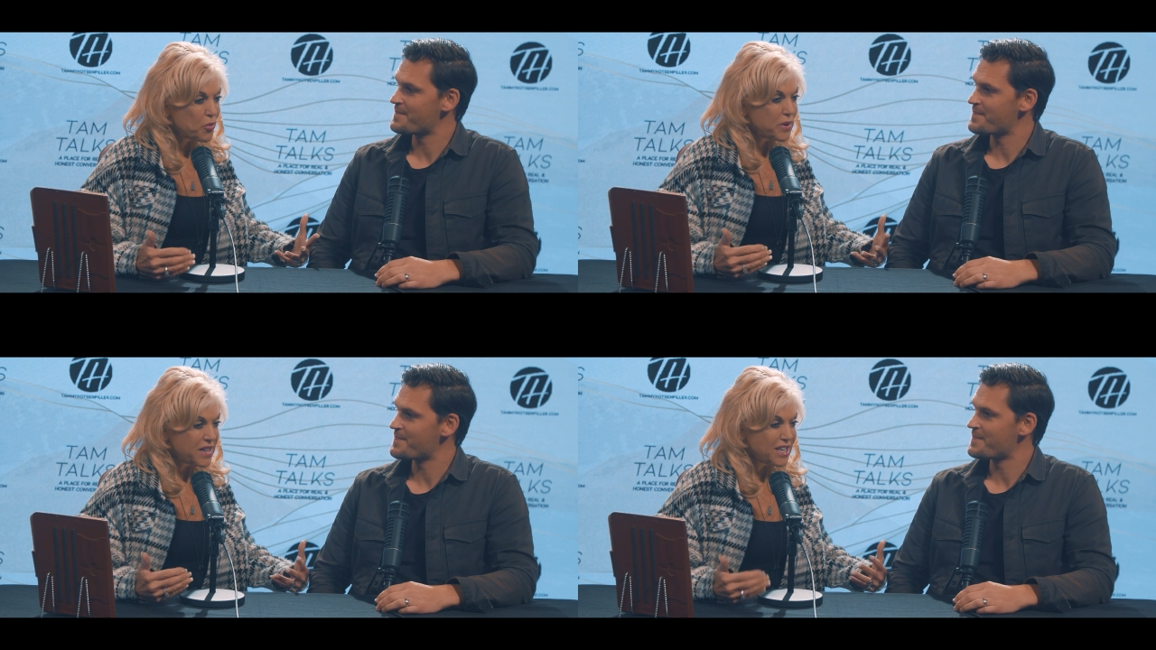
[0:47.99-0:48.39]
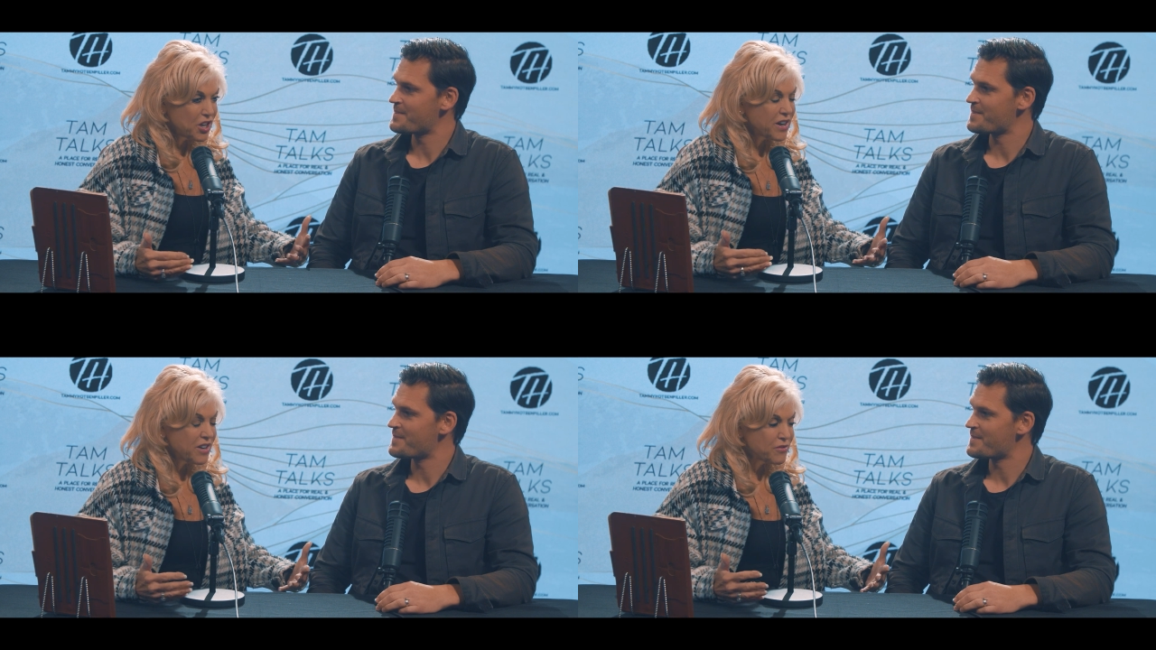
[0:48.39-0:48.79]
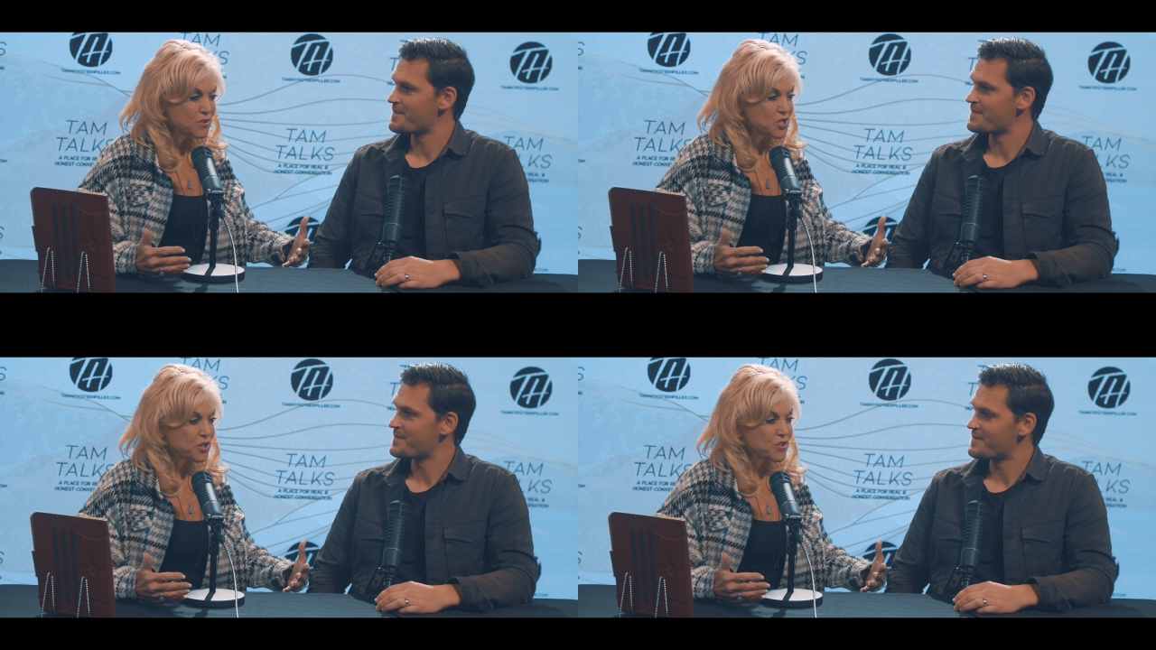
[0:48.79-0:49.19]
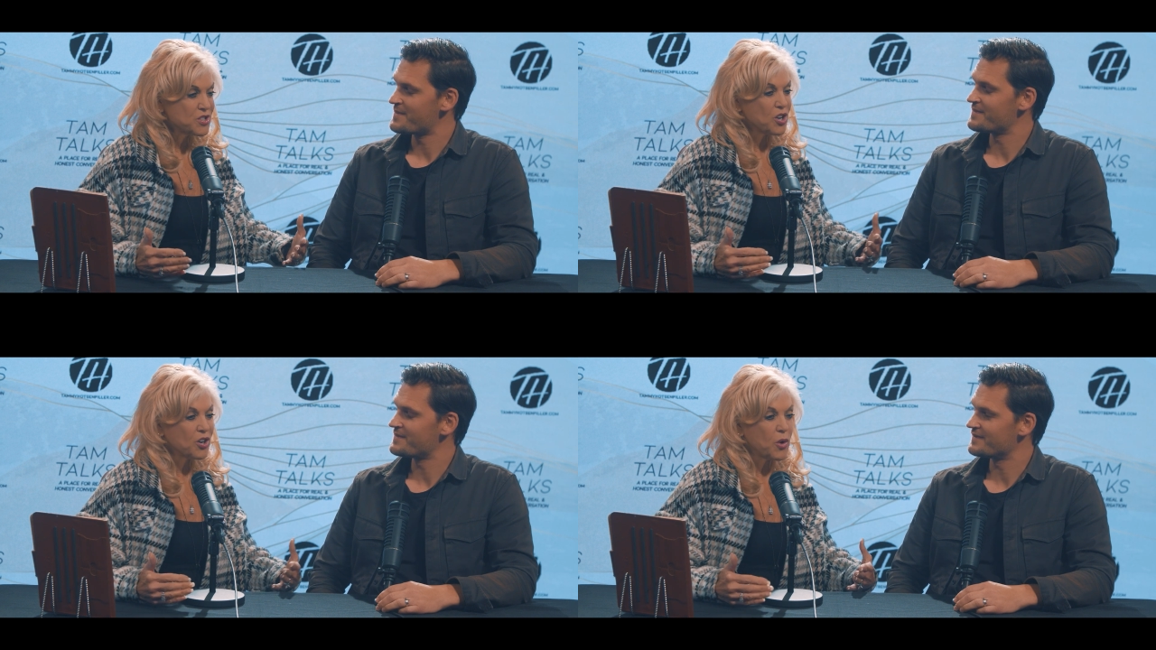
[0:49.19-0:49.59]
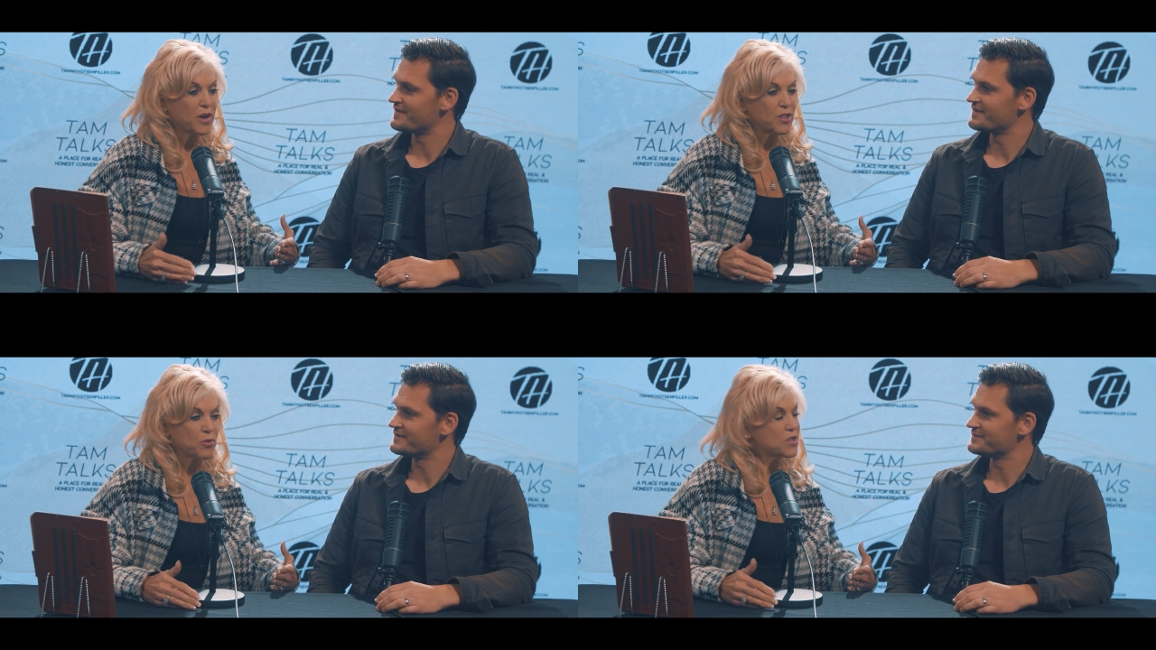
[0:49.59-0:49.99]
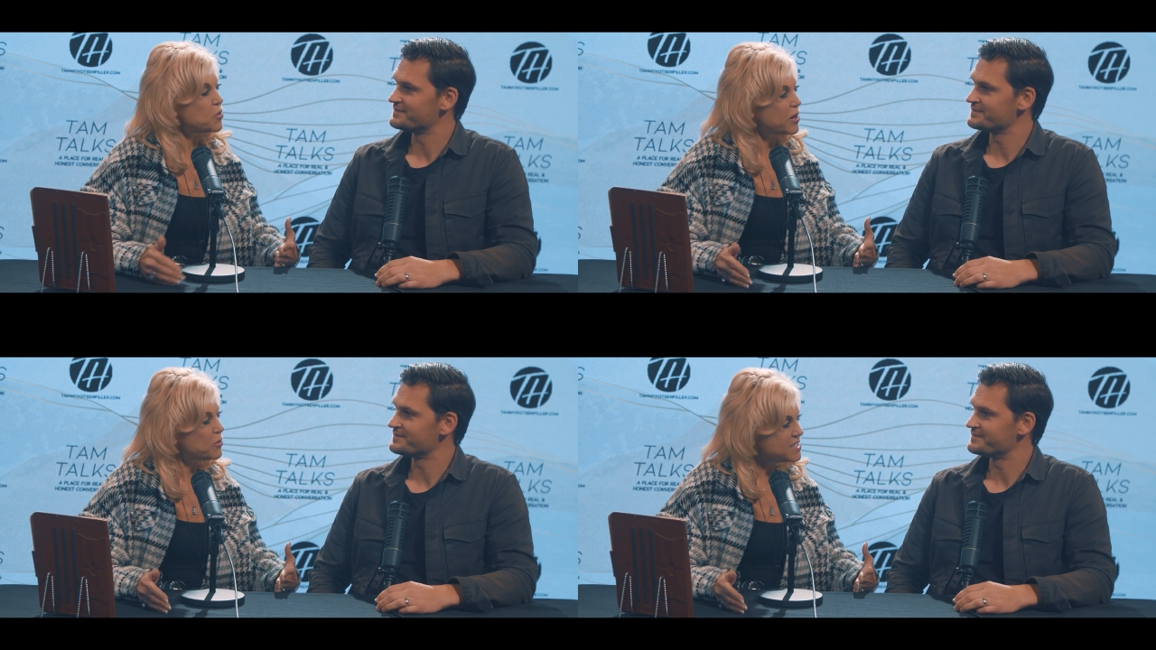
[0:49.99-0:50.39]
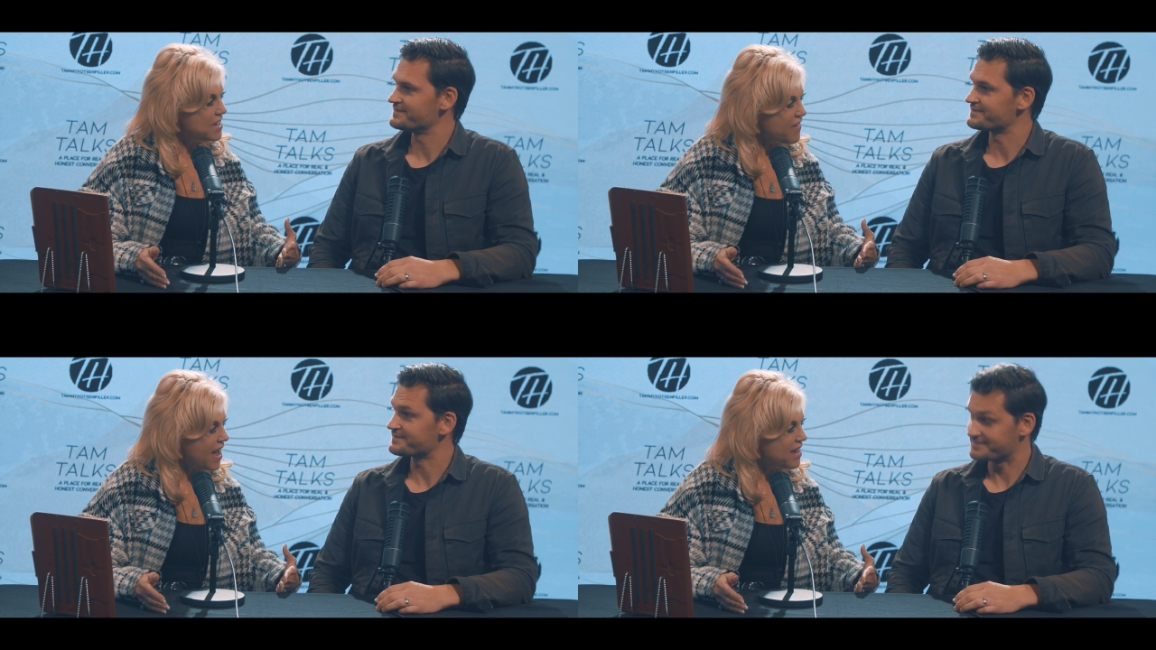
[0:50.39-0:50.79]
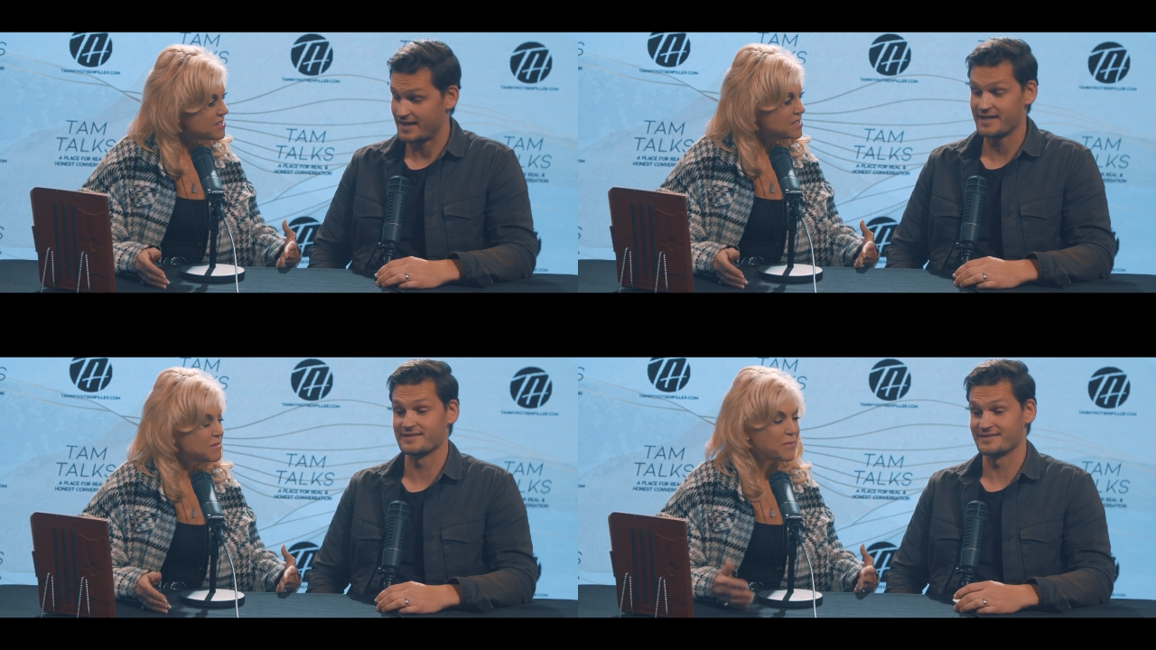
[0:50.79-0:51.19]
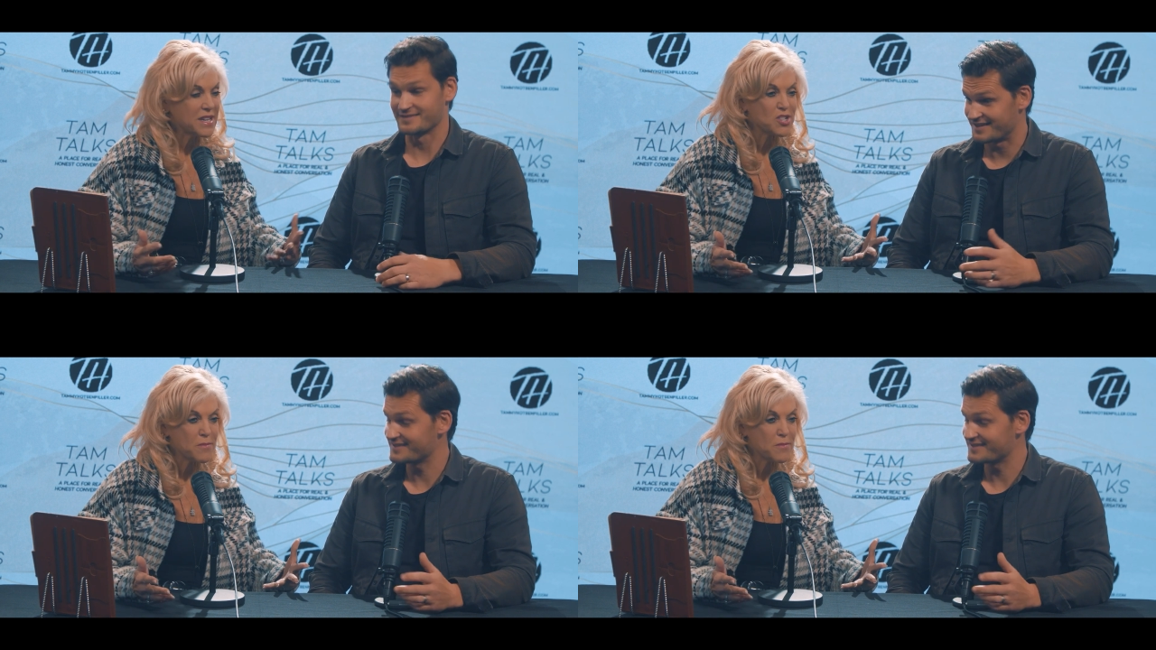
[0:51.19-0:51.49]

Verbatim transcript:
Speaker 1: we here at Influence Church are going through a 21 day fast yes, based yes.